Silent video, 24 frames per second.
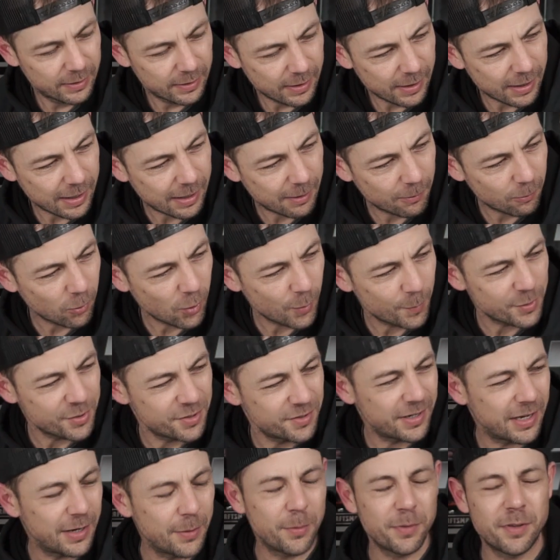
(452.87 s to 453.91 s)
we're almost
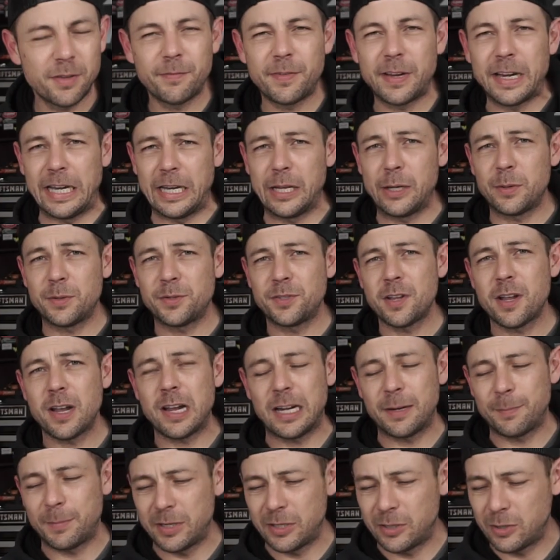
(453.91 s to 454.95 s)
done with the video. It's not
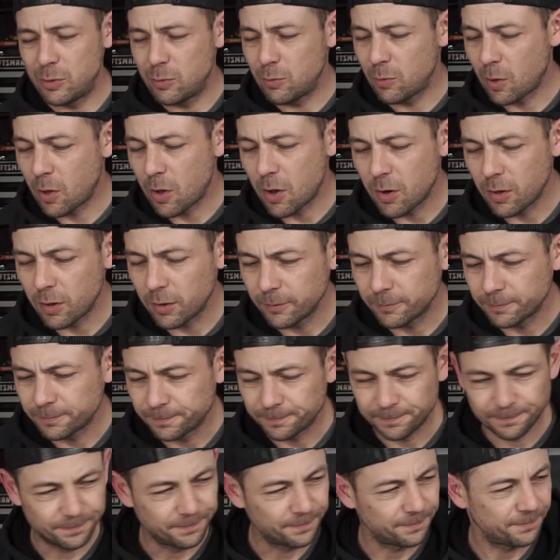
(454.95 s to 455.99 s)
going to be too long,
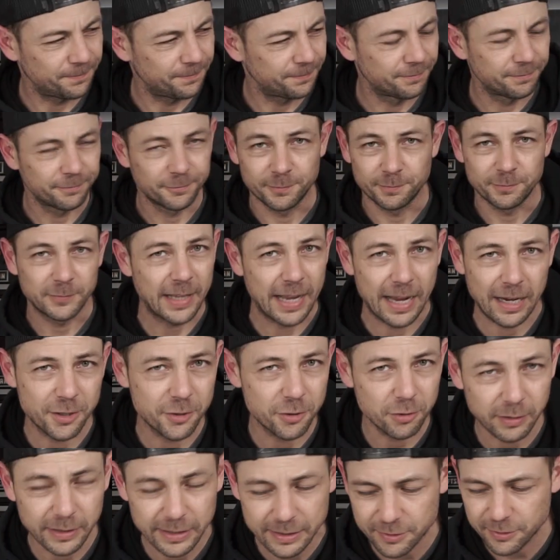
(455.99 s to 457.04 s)

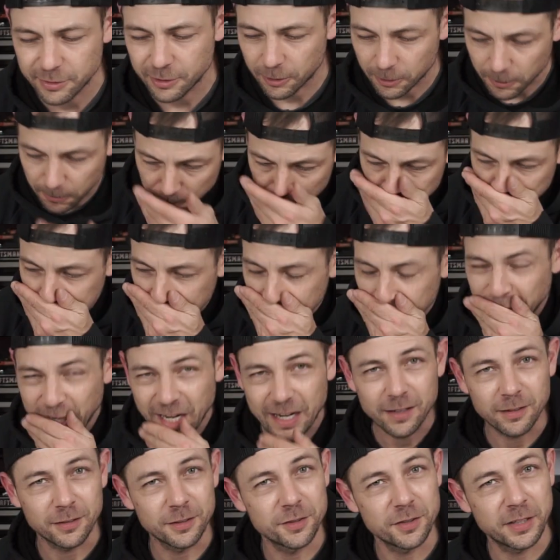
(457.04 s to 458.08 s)
actually, so
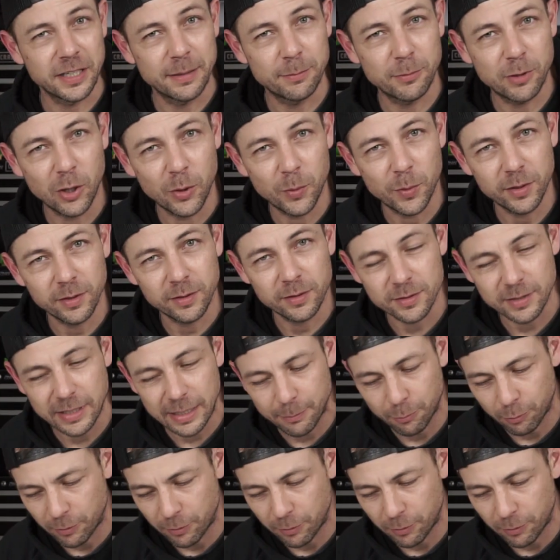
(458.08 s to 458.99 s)
yeah, let's keep going. Let's keep